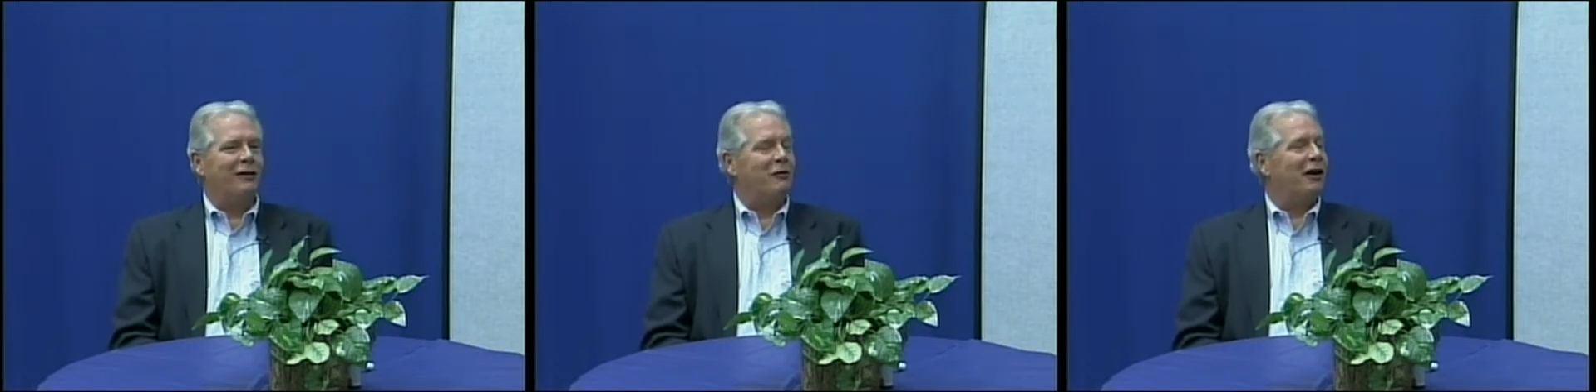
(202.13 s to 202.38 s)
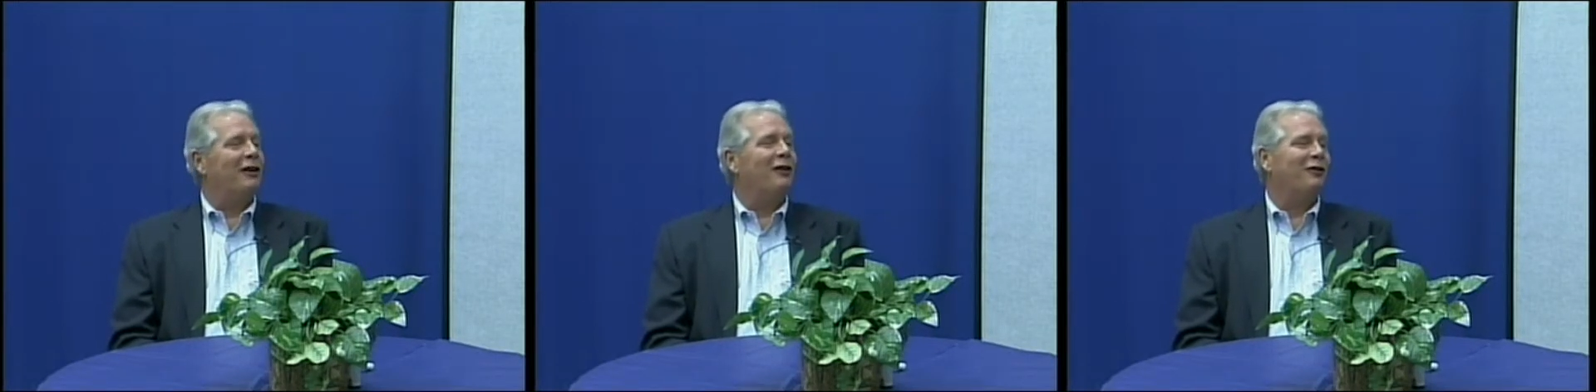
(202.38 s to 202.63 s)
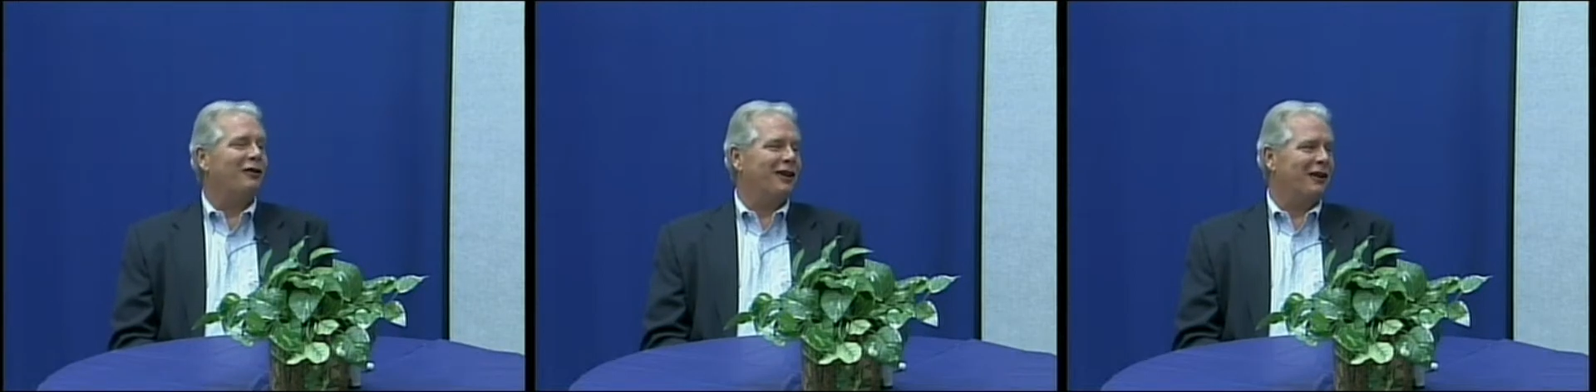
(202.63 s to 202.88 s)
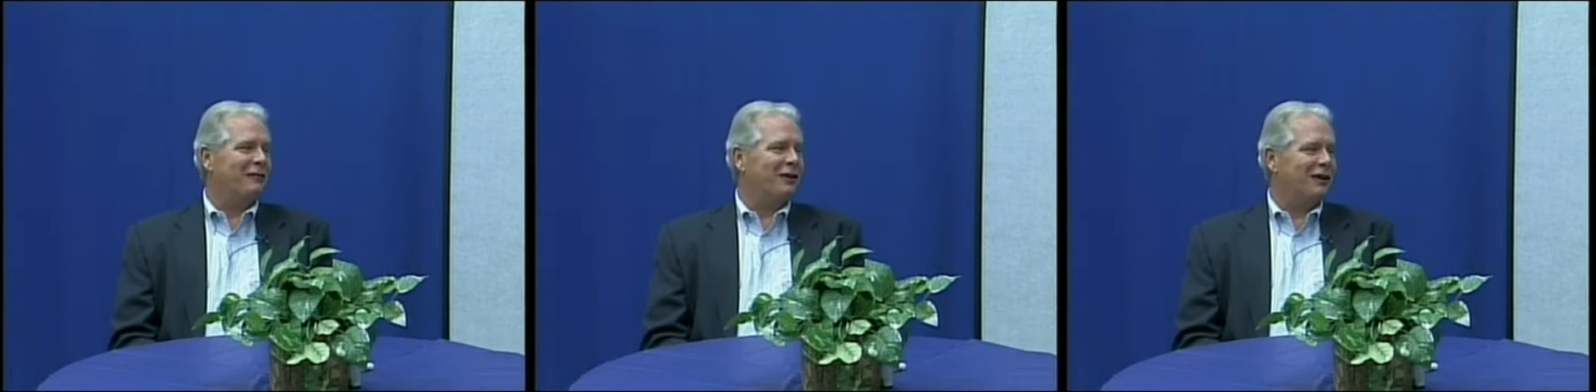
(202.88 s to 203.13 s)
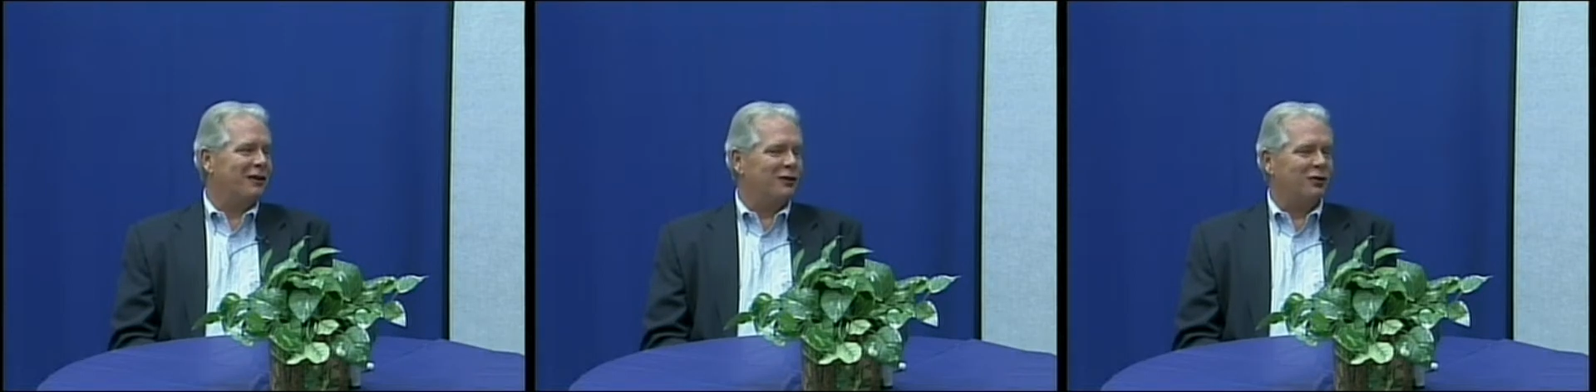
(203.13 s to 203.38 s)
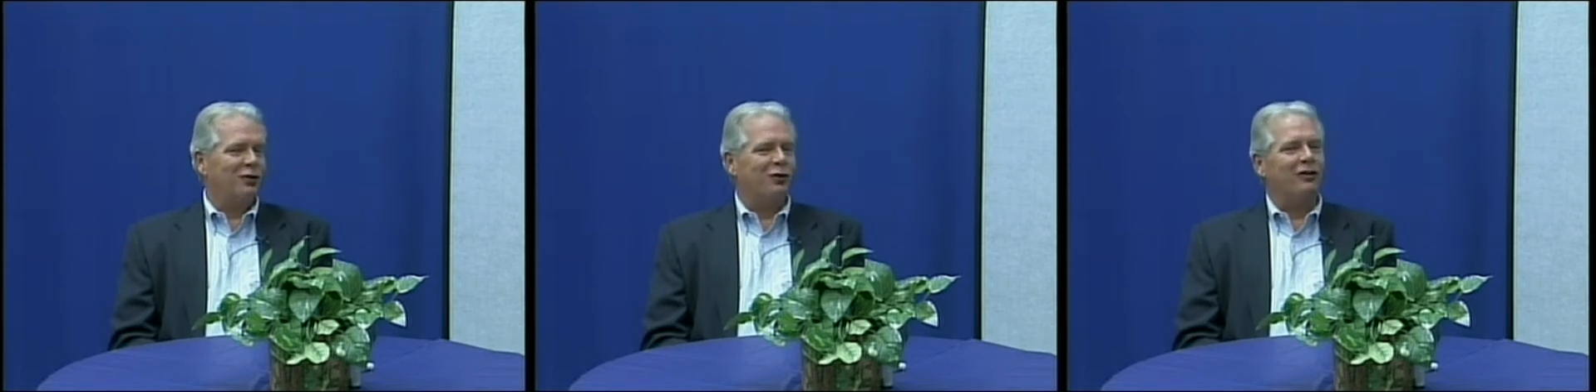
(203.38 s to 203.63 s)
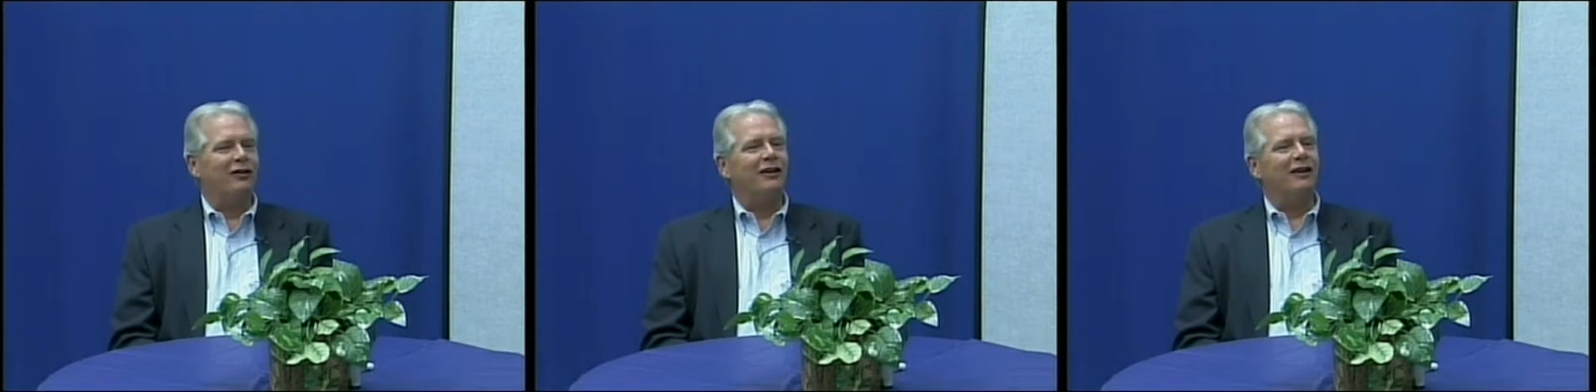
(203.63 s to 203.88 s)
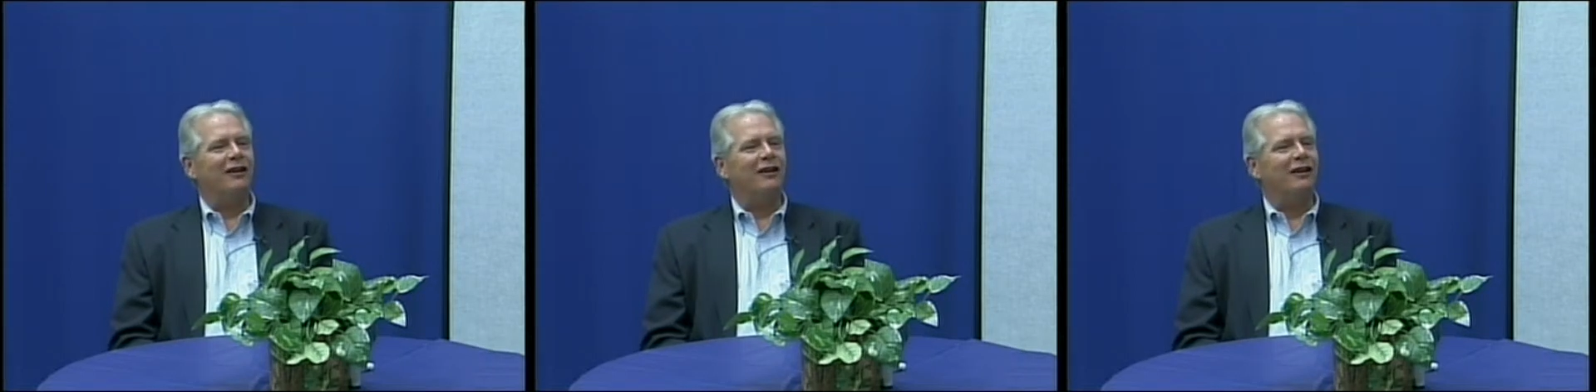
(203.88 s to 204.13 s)
and my long game getting
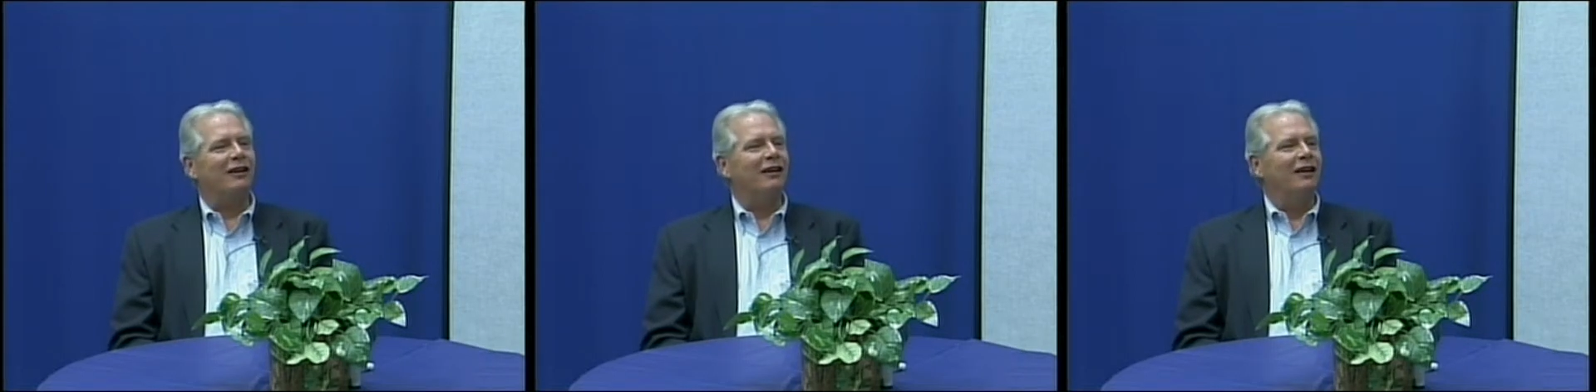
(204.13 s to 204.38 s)
shorter, and